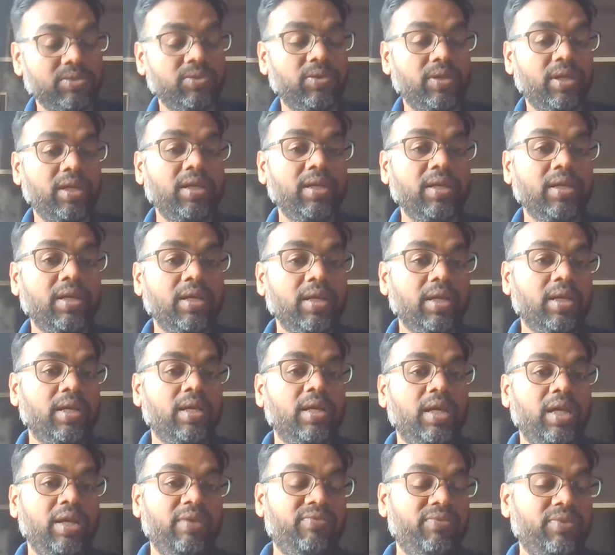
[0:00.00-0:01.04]
Okay,
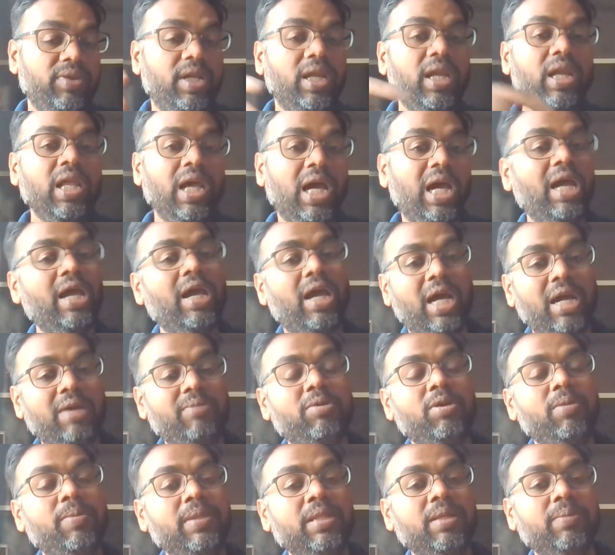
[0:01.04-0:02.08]
if you really, I
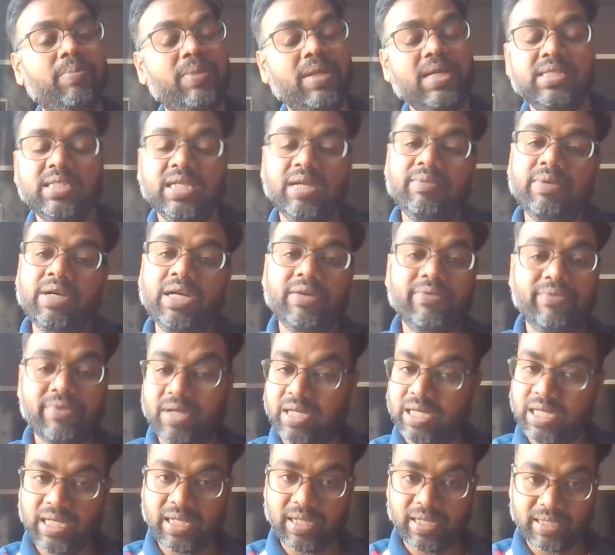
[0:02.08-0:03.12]
would be in the place. I will
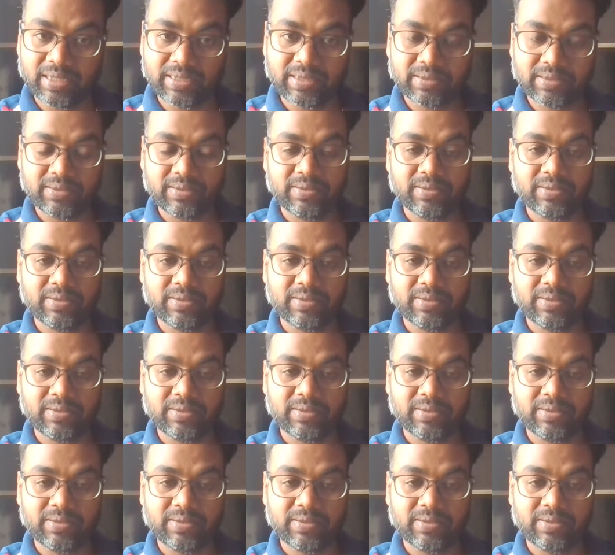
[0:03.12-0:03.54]
definitely ask.